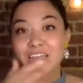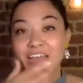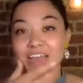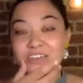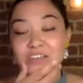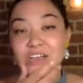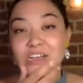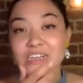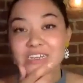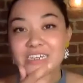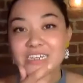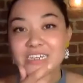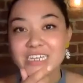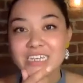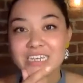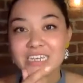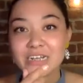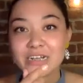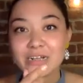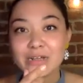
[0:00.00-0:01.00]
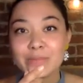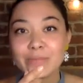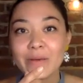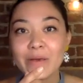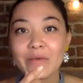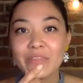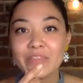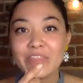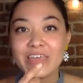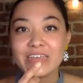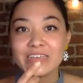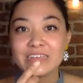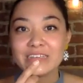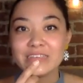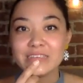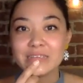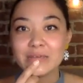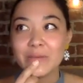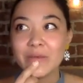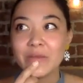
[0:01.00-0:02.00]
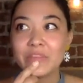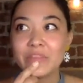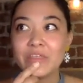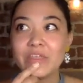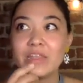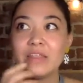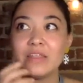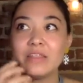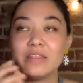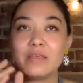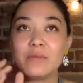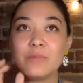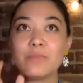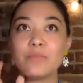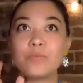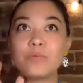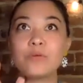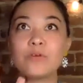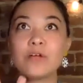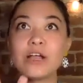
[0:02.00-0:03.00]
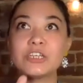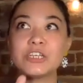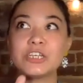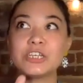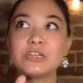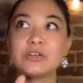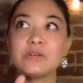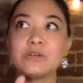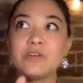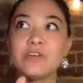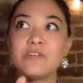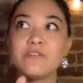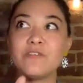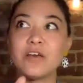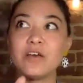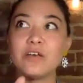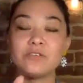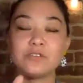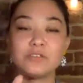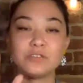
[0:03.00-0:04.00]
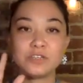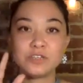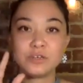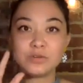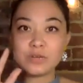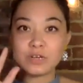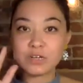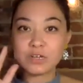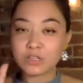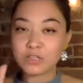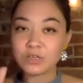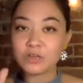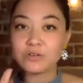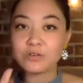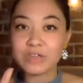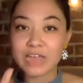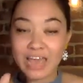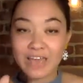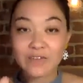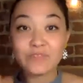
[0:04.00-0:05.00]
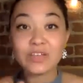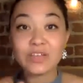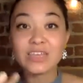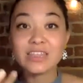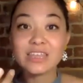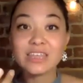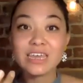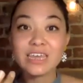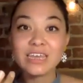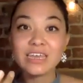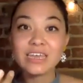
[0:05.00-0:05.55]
talked to Tikira about this, about the pressure we felt to include everything,